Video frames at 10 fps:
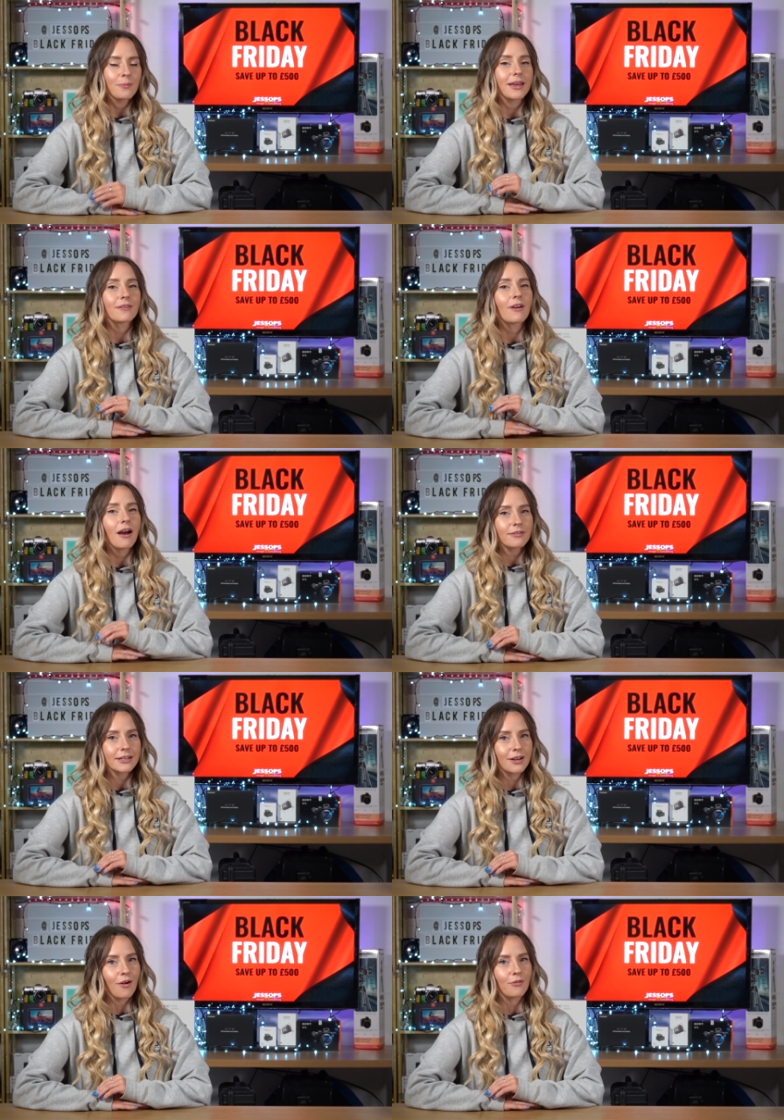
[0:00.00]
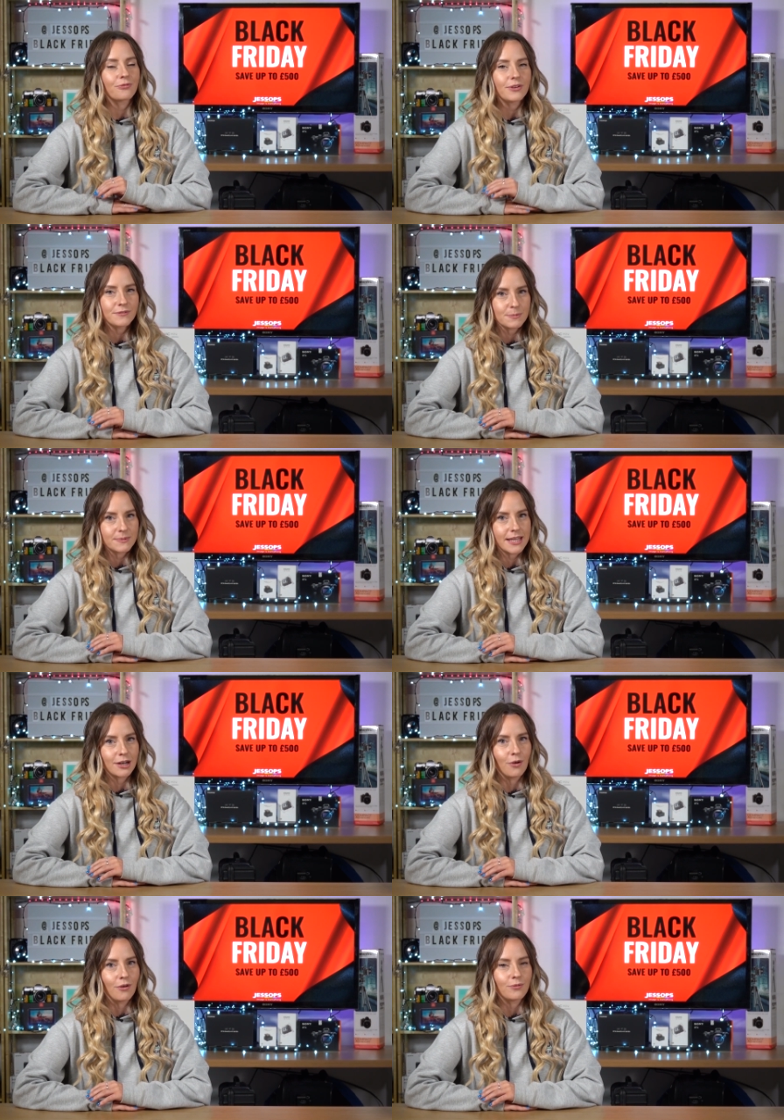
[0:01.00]
We have currently got
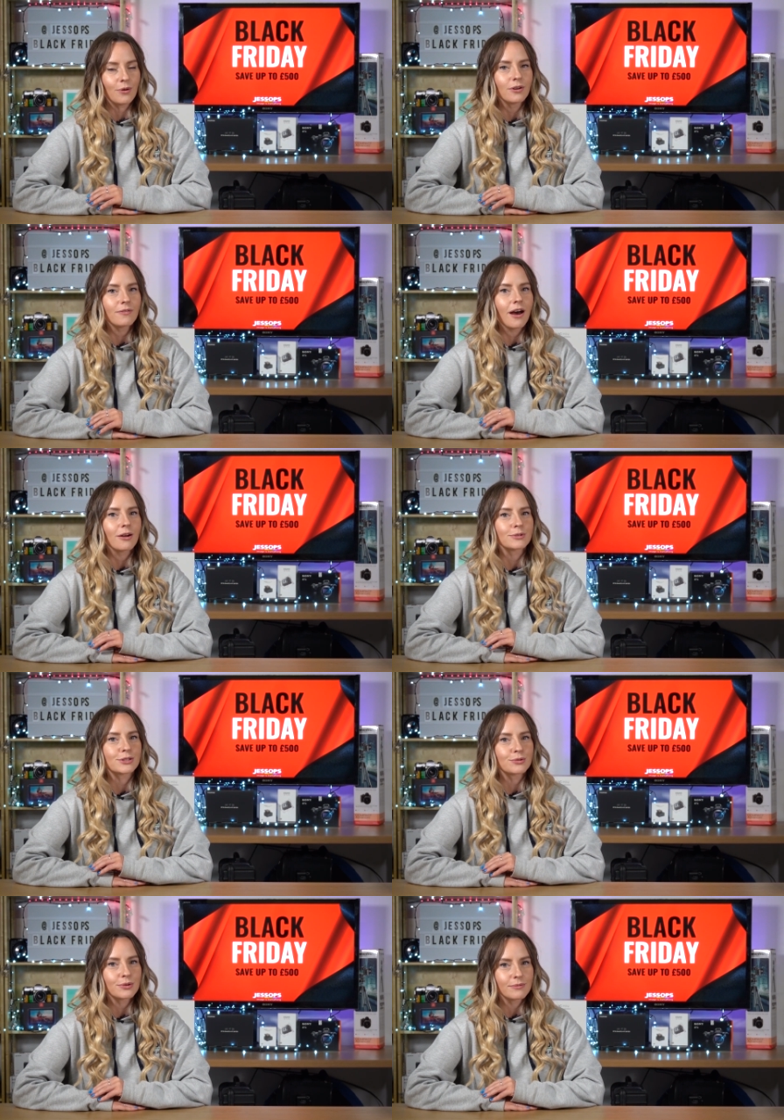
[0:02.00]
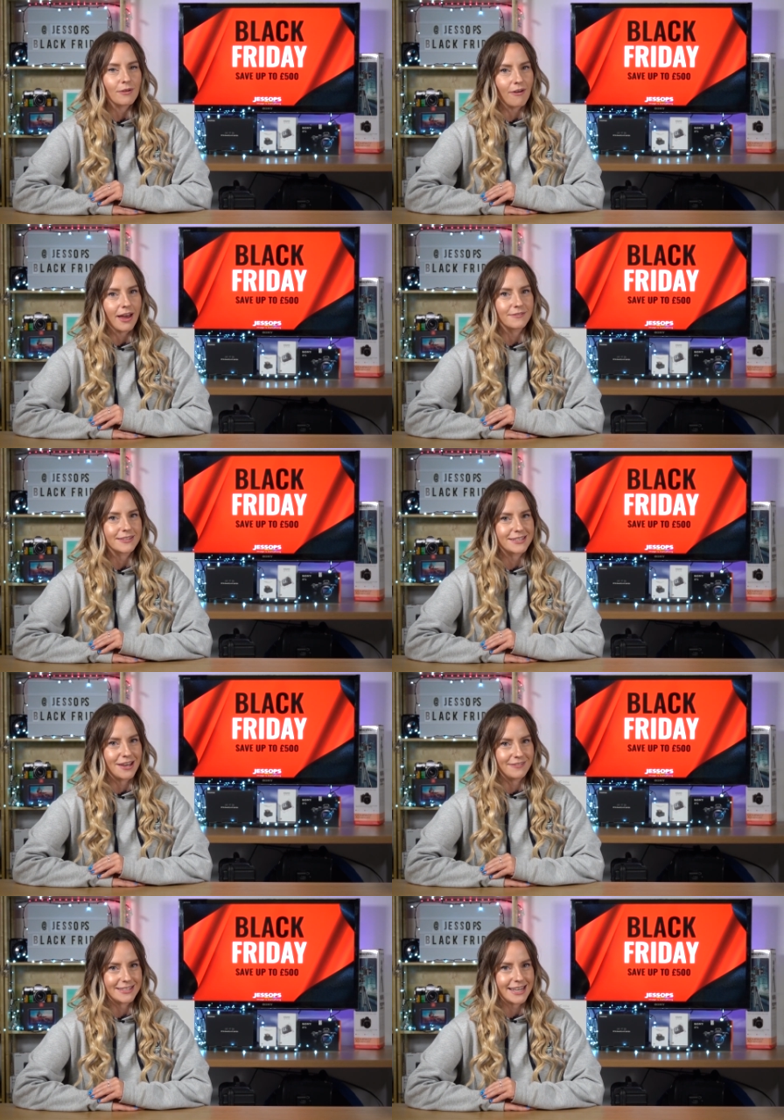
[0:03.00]
50% off all of our Restore and Revive
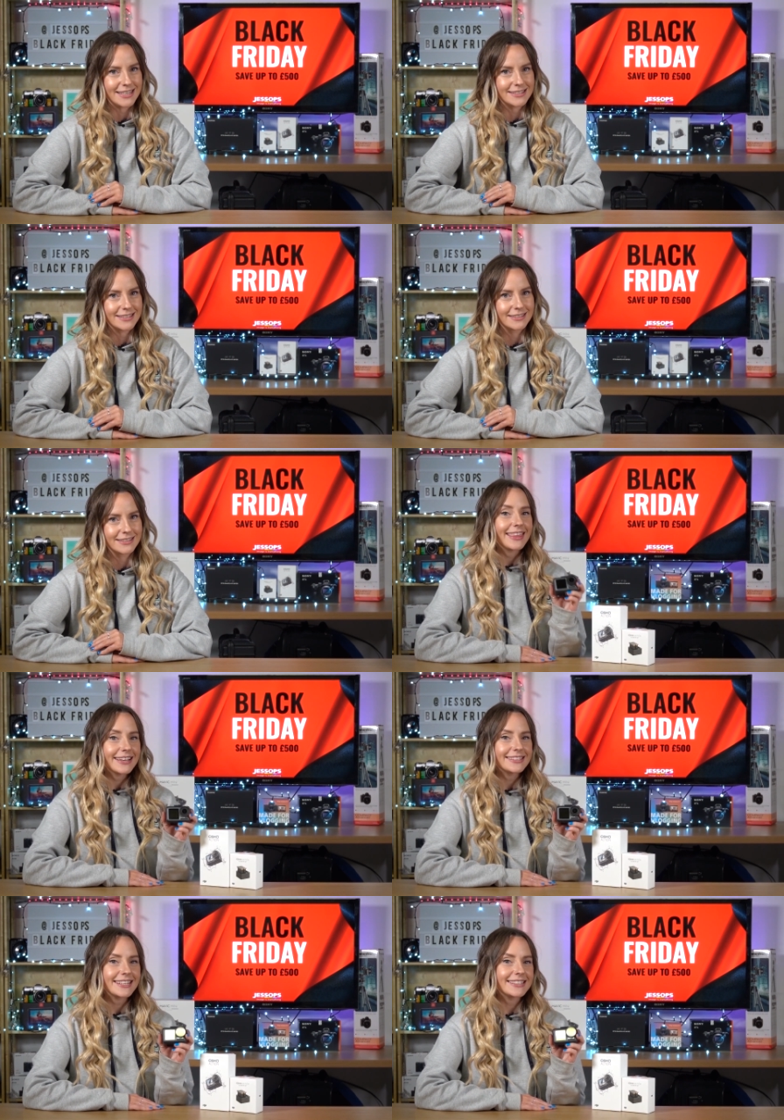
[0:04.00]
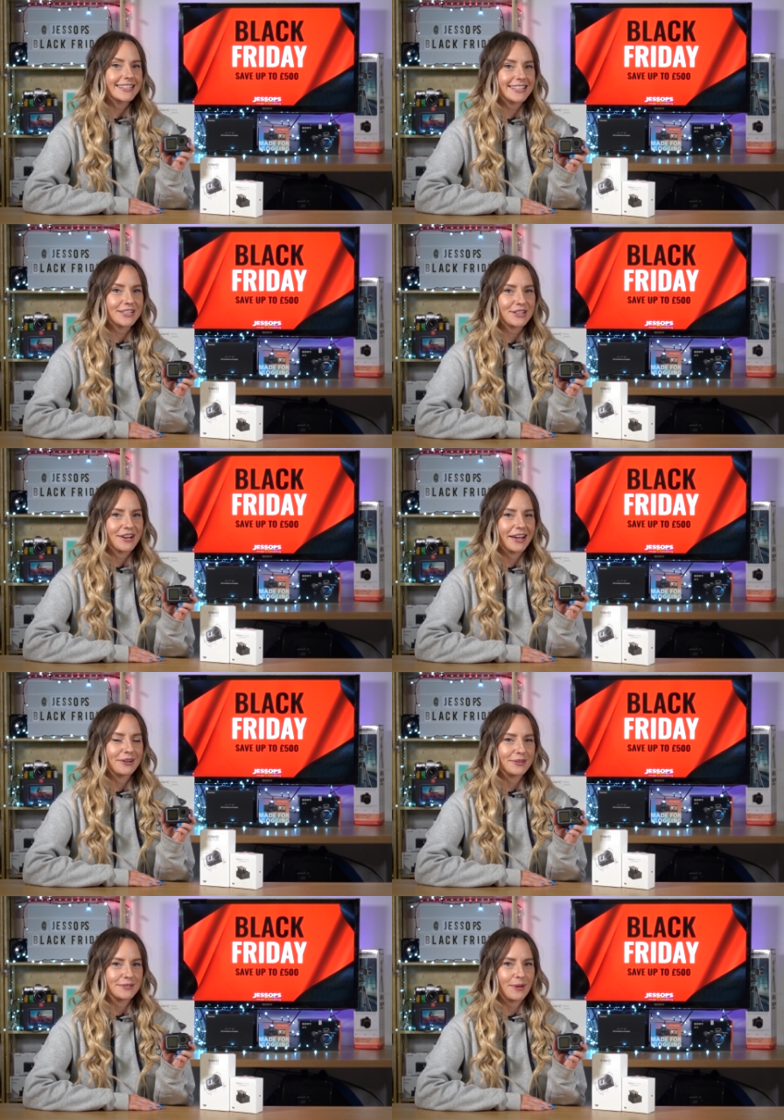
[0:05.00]
services. This is the
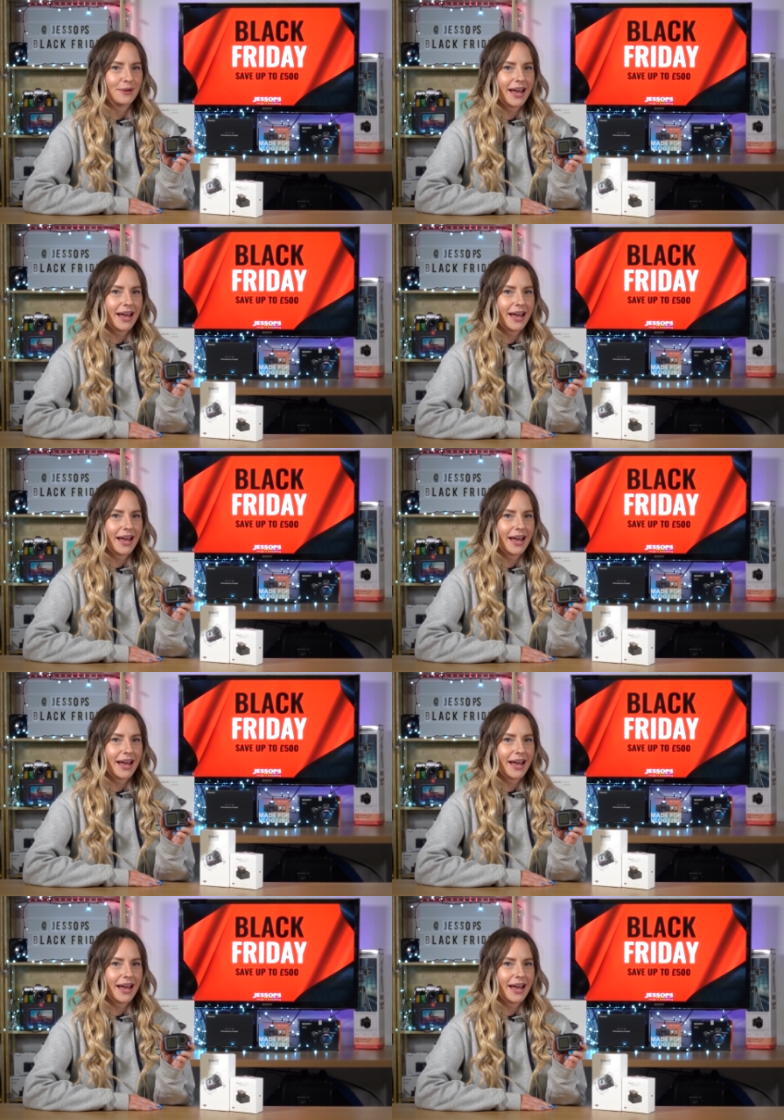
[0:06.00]
Dji Osmo